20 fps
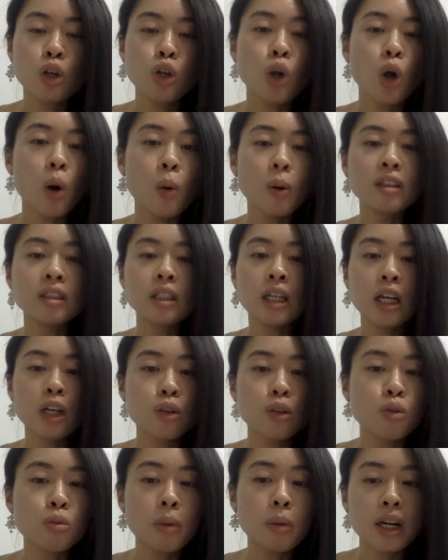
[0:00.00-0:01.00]
go and
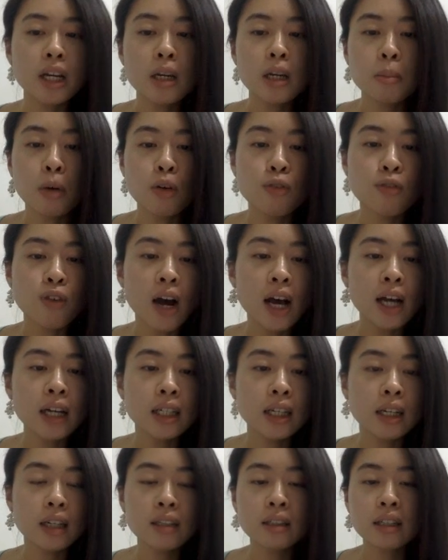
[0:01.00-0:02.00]
dig through my email, find